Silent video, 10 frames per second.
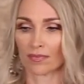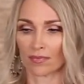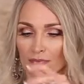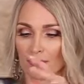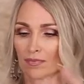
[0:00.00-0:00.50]

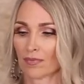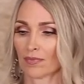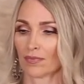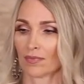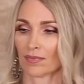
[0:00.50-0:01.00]

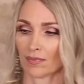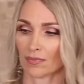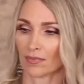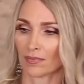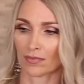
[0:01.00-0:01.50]

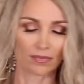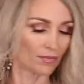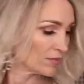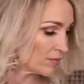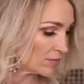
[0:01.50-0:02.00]

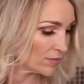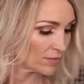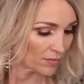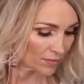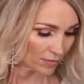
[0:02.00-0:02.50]

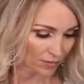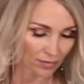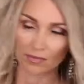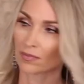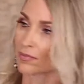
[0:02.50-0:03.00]

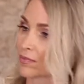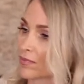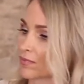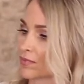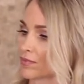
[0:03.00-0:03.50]

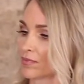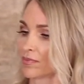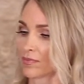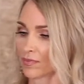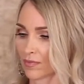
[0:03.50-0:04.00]

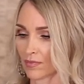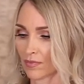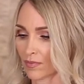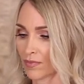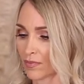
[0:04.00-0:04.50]

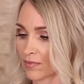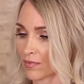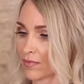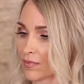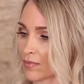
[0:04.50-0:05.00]

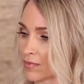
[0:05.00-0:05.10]
(not speaking)